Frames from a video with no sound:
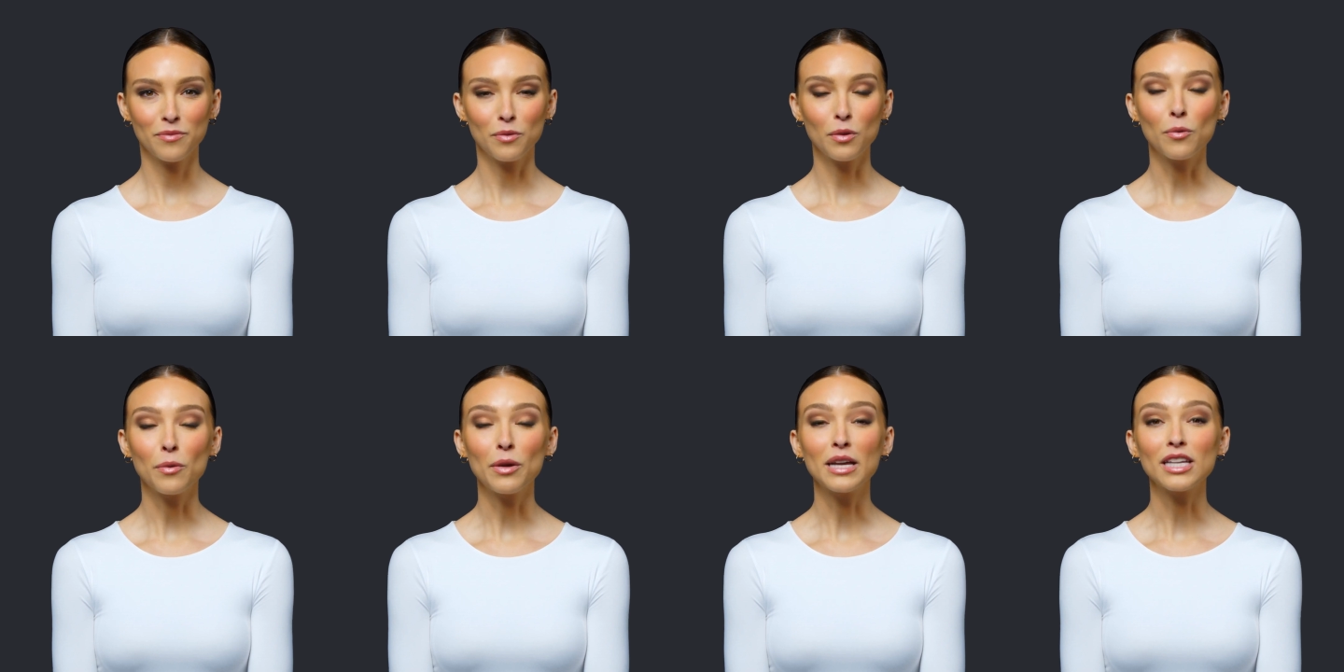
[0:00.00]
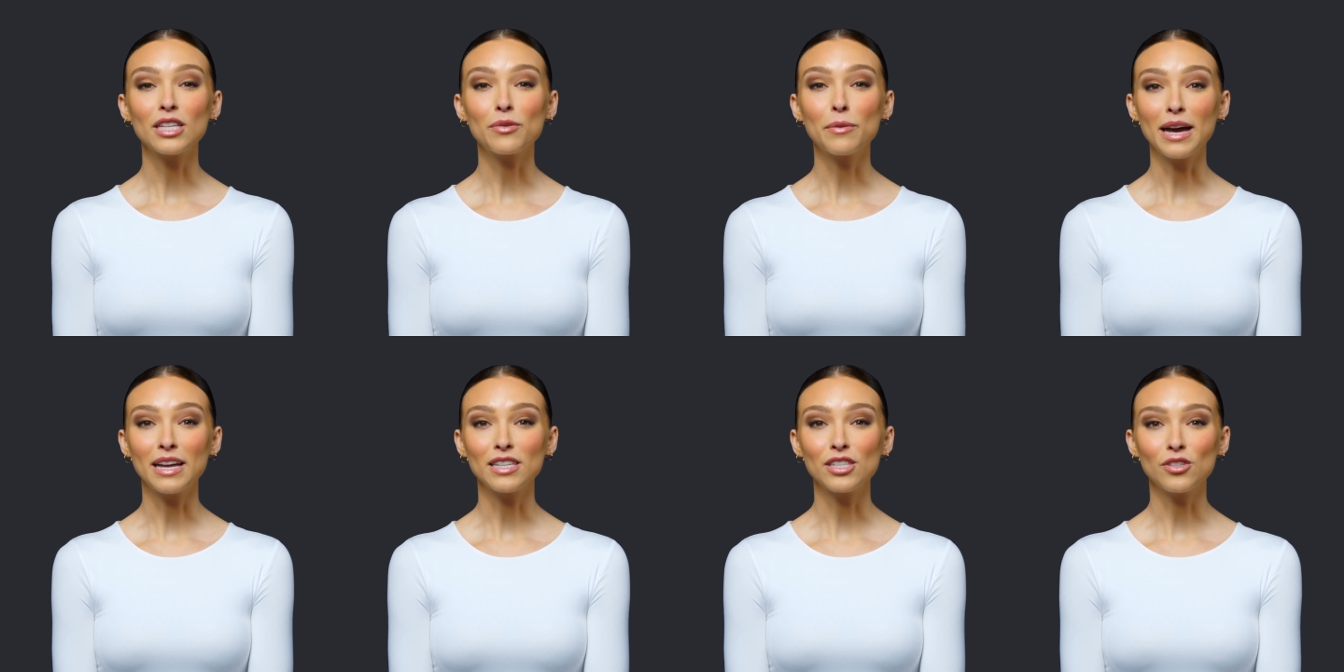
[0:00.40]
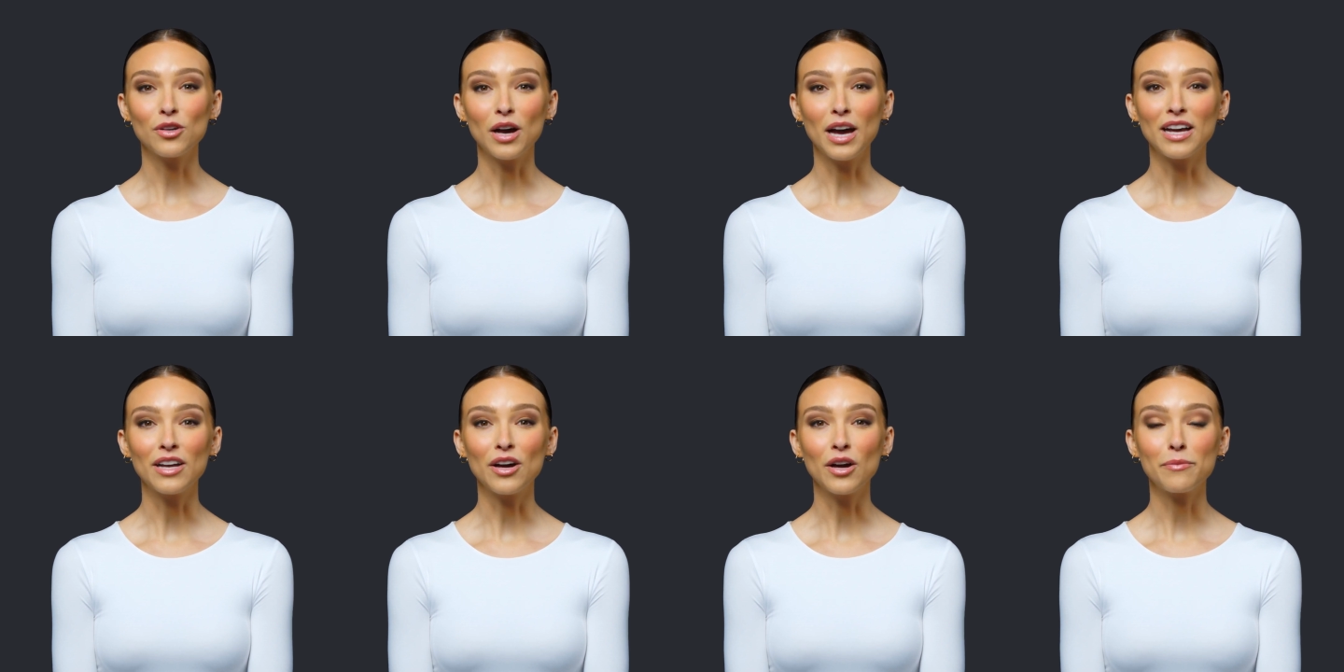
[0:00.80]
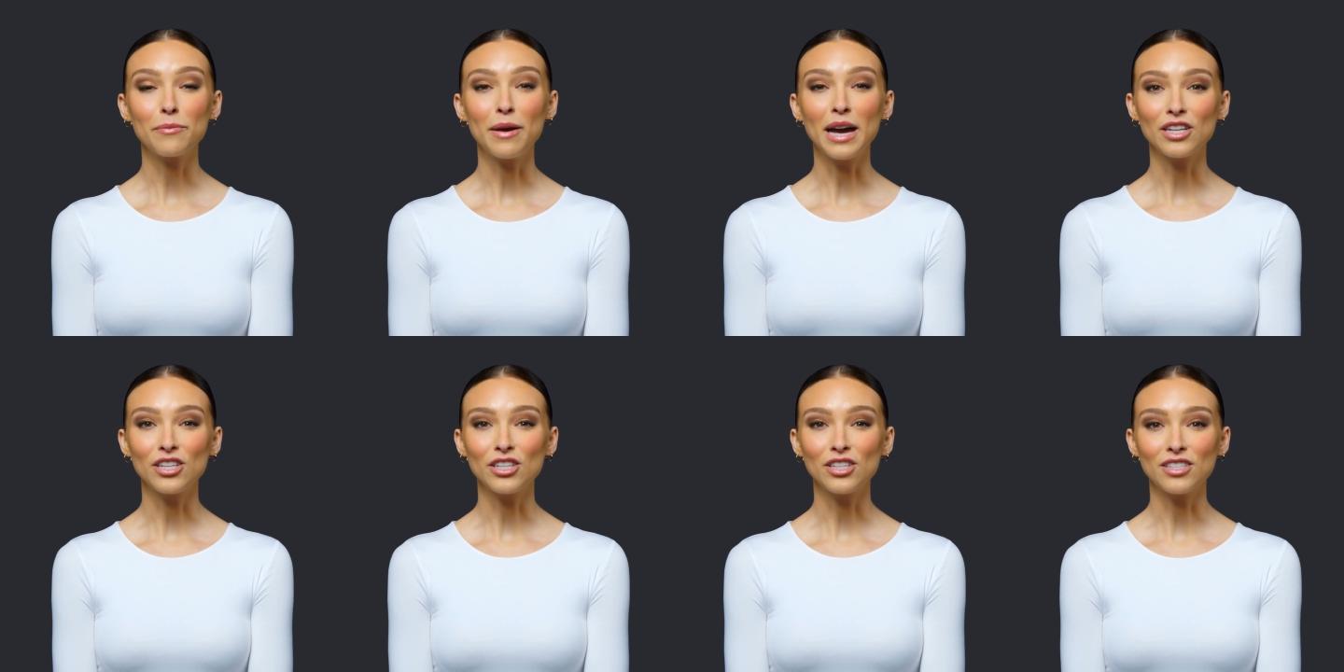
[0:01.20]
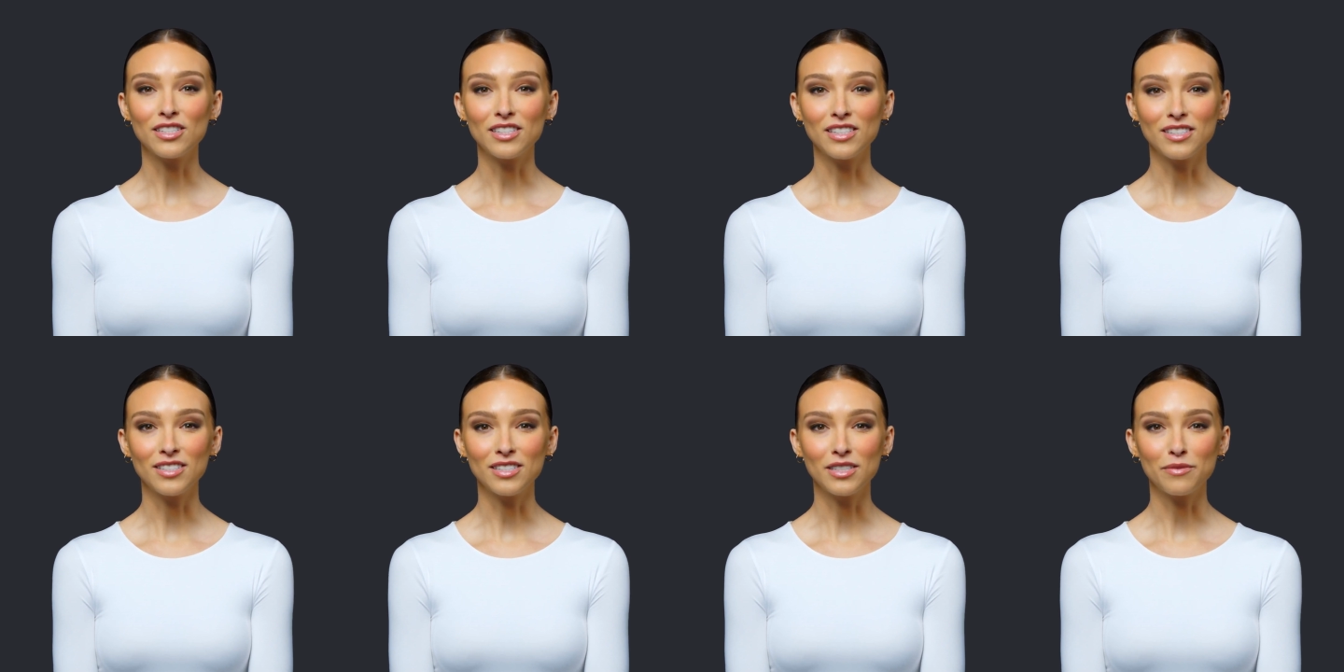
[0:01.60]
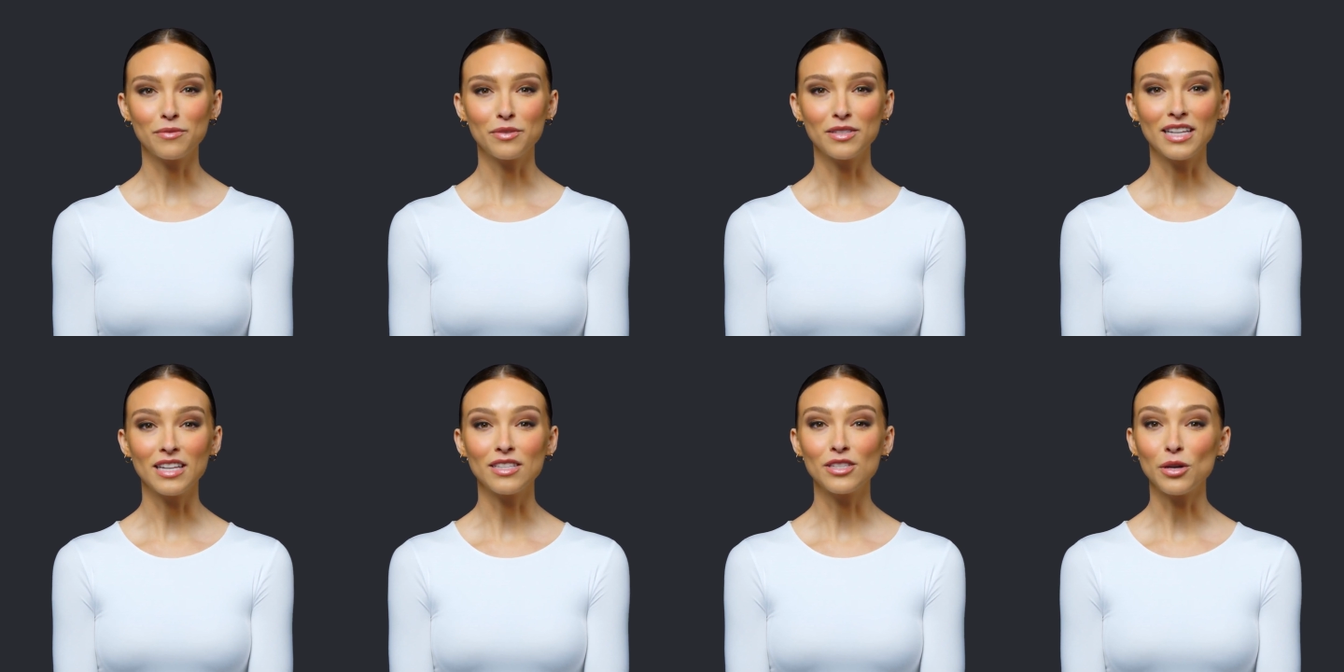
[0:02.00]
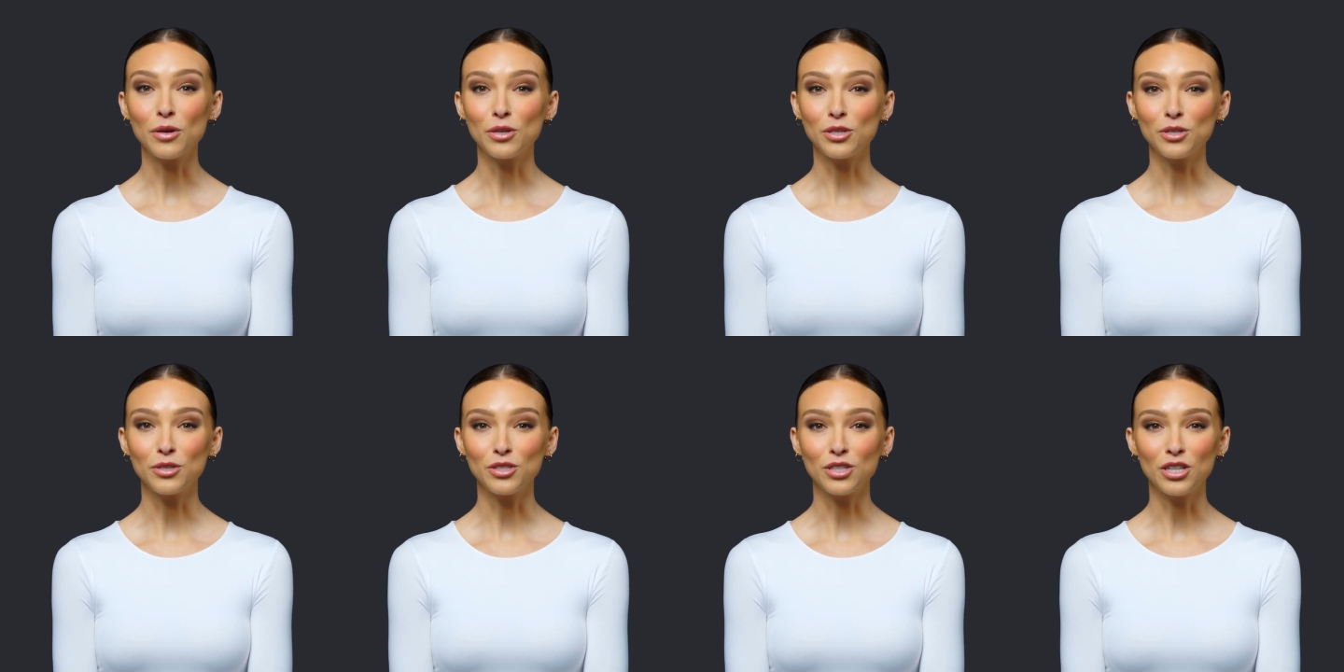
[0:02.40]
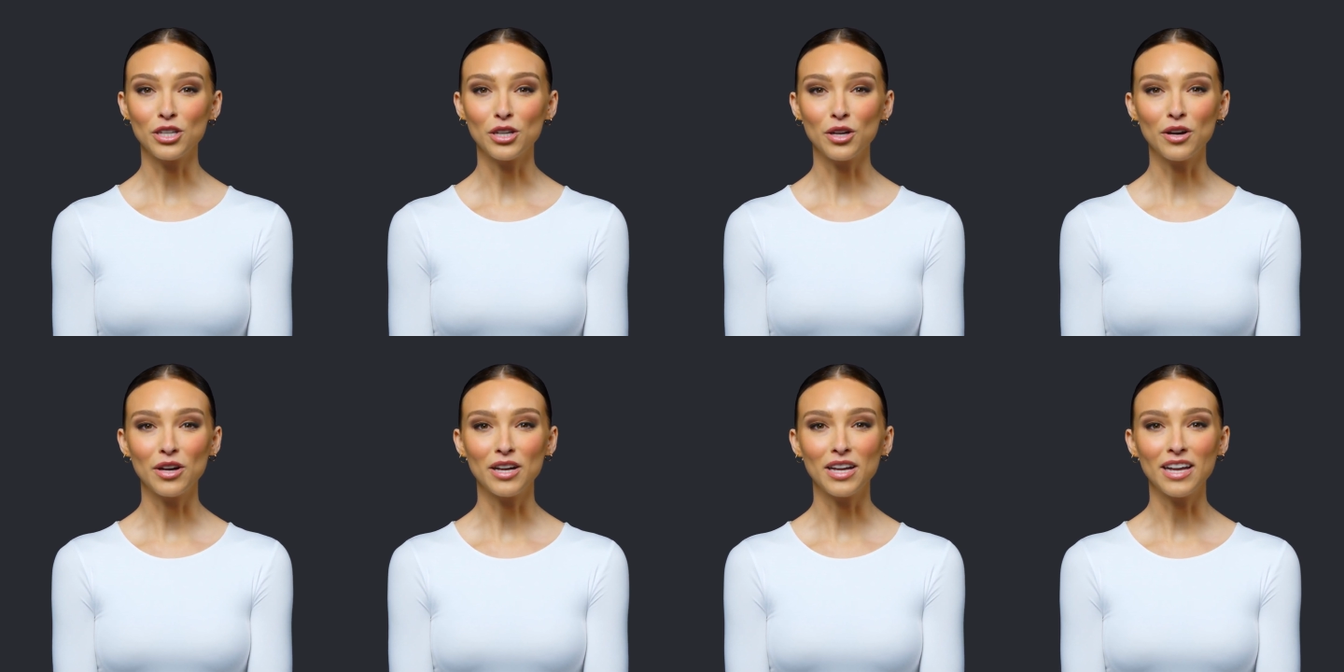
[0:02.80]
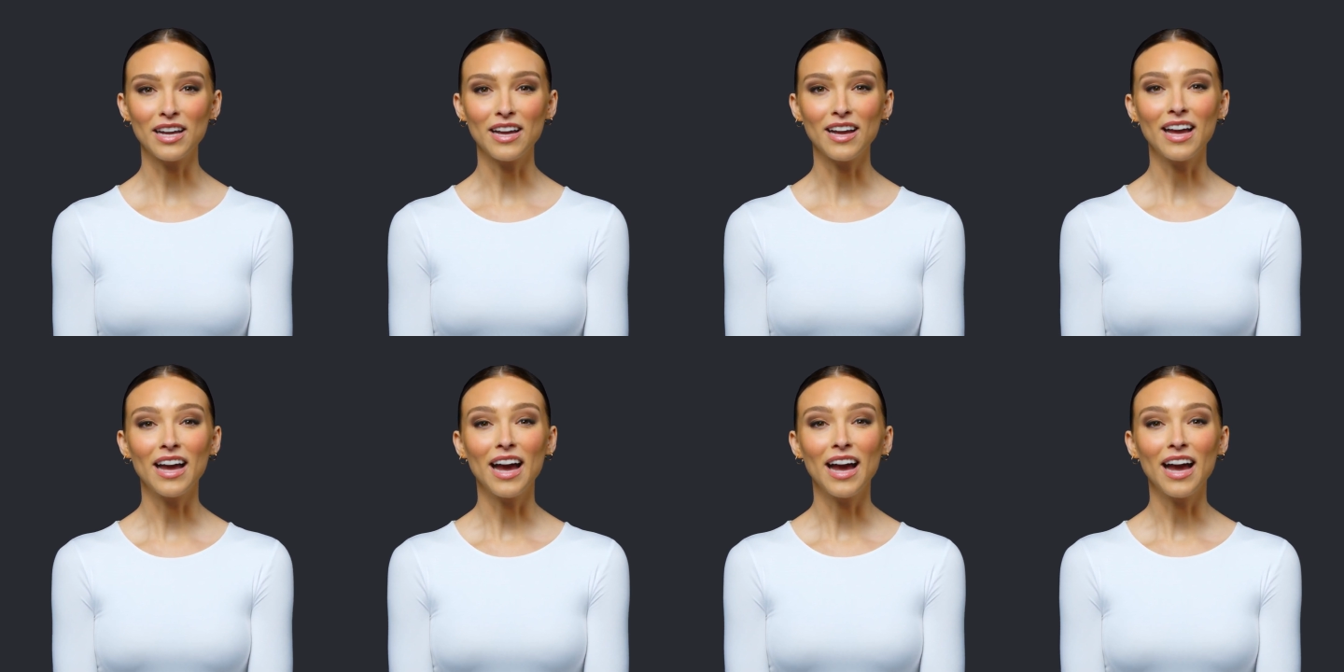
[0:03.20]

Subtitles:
We expect strain on pension systems like Social Security